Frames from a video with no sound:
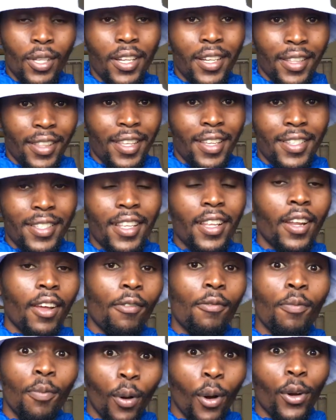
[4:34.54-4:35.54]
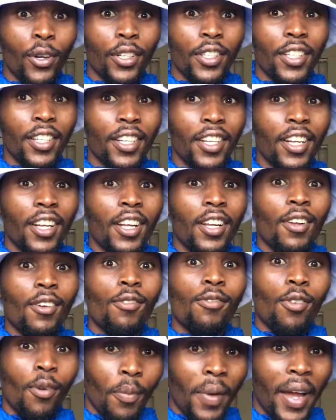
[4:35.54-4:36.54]
are the things that I've bought
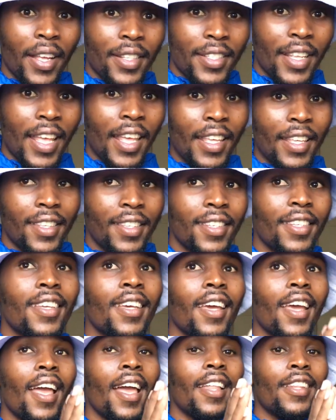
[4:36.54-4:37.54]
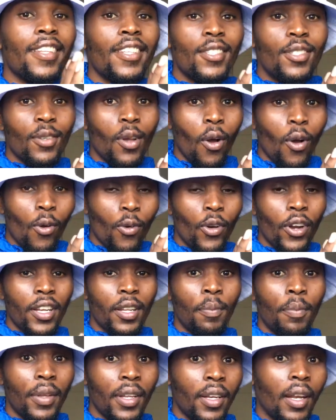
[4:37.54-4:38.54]
for my day, and it's already
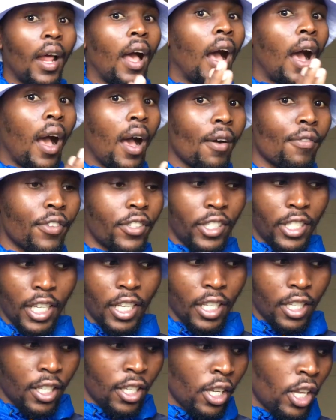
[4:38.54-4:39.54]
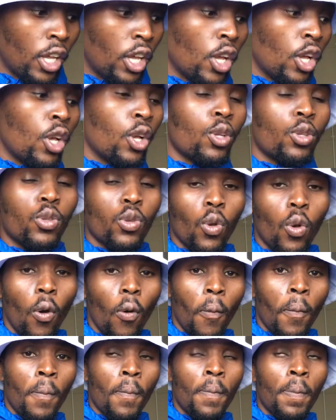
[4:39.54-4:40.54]
been half a day.
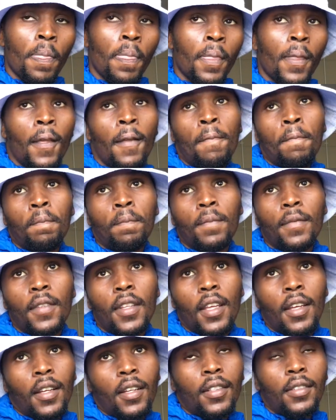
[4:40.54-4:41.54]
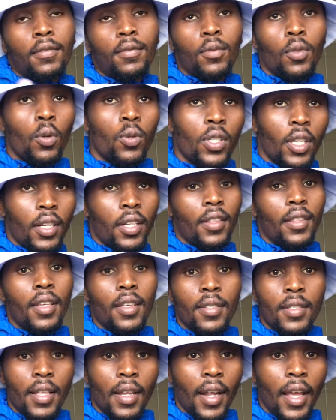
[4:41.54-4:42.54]
So those are the
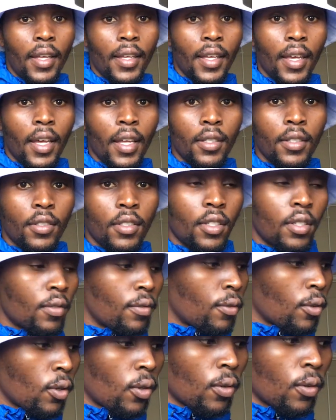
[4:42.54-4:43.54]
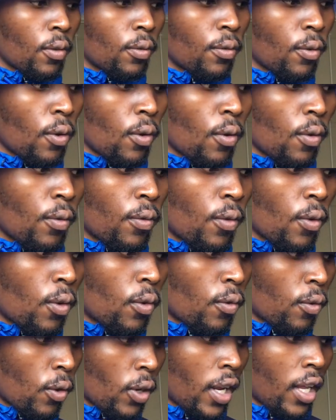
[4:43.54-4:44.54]
things that I get for
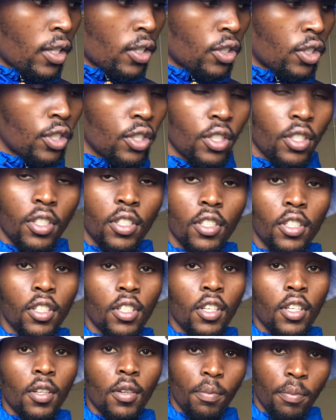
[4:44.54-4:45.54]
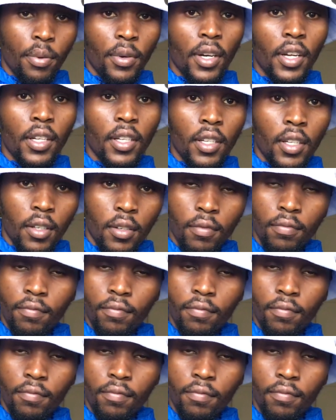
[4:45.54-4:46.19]
lunch: bread